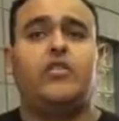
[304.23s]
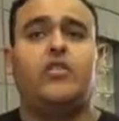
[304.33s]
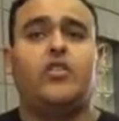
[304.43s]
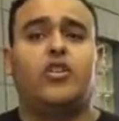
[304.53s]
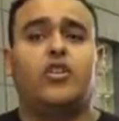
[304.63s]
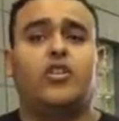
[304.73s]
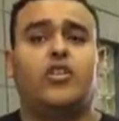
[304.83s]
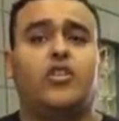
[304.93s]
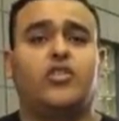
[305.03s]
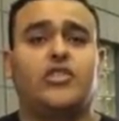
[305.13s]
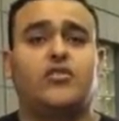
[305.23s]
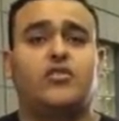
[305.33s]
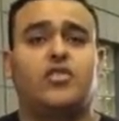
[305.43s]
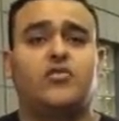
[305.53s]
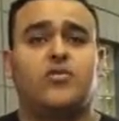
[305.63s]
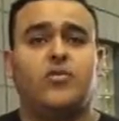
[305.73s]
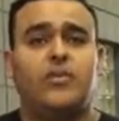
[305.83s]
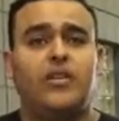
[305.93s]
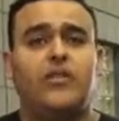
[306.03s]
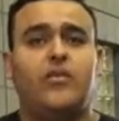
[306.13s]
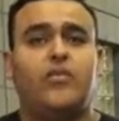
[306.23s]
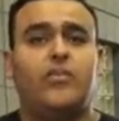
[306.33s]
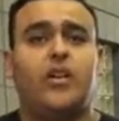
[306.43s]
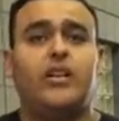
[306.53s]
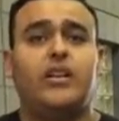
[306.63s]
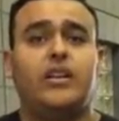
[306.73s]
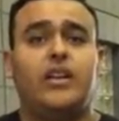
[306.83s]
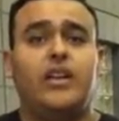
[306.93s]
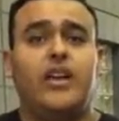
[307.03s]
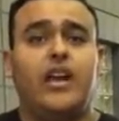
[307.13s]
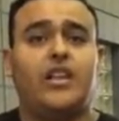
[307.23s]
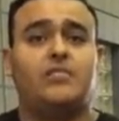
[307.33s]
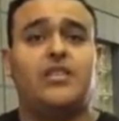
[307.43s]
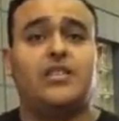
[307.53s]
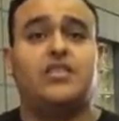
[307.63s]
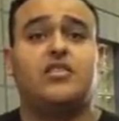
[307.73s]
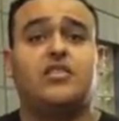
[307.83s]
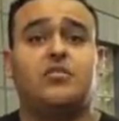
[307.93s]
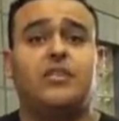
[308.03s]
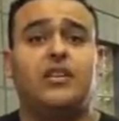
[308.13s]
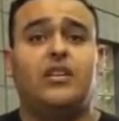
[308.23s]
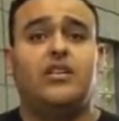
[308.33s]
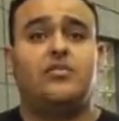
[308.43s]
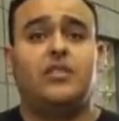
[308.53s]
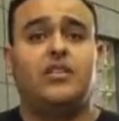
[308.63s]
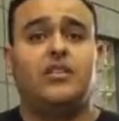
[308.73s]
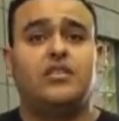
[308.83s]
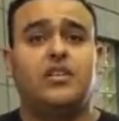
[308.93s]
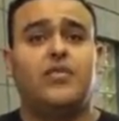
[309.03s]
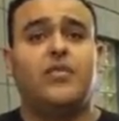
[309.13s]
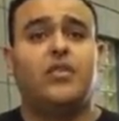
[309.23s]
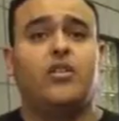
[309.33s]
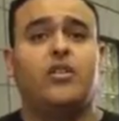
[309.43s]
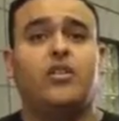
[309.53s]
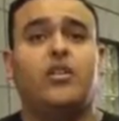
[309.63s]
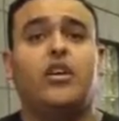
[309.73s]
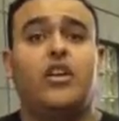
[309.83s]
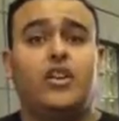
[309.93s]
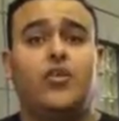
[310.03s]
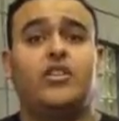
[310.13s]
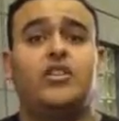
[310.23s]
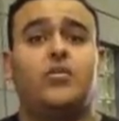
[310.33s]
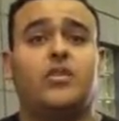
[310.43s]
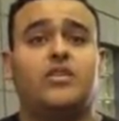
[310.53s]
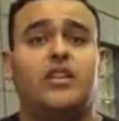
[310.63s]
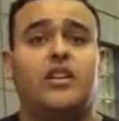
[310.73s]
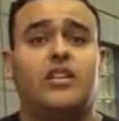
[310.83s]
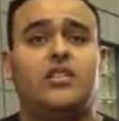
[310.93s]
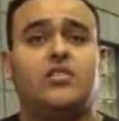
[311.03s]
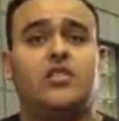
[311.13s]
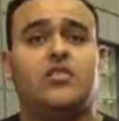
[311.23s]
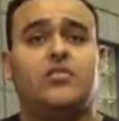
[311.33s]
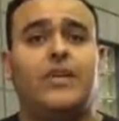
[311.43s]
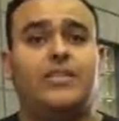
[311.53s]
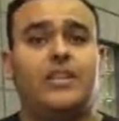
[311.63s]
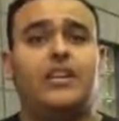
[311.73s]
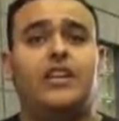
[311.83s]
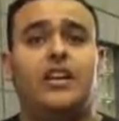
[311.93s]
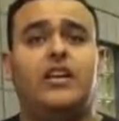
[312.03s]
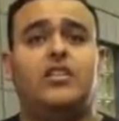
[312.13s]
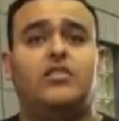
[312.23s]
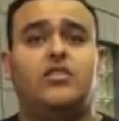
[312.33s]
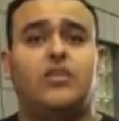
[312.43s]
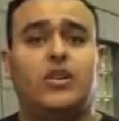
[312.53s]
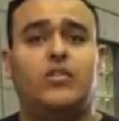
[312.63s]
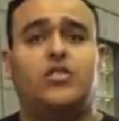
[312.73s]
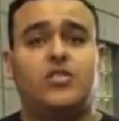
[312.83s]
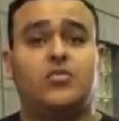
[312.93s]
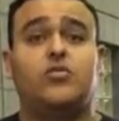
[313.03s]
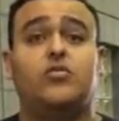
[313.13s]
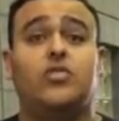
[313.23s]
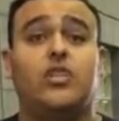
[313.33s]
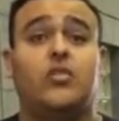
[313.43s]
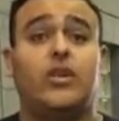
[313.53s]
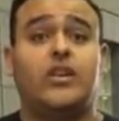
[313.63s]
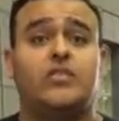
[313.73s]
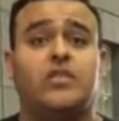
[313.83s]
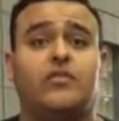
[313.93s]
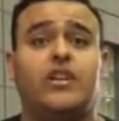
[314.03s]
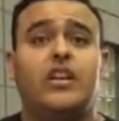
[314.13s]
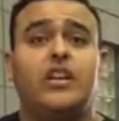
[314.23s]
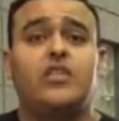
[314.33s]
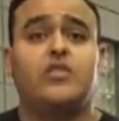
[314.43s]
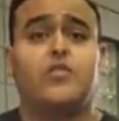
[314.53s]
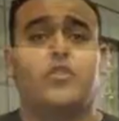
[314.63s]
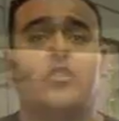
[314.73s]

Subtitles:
though her test results won't be probably as best as it should be, it's because the way she works out is just to maintain, and she really doesn't do the quickness stuff. So for